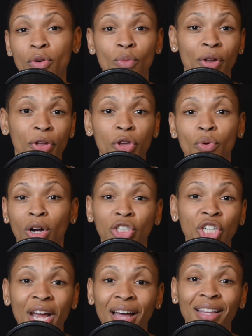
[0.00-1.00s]
whether you are
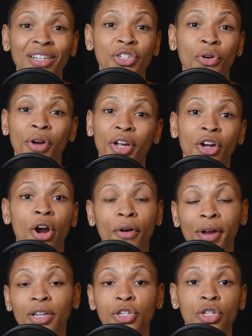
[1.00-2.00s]
challenged or
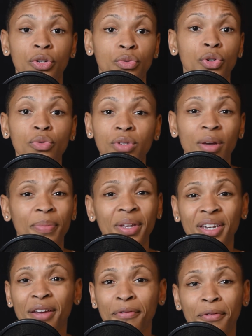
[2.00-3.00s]
encouraged to do something
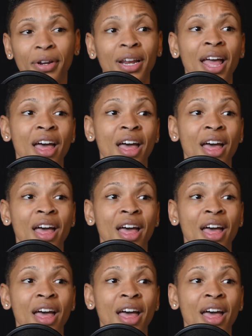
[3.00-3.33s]
different,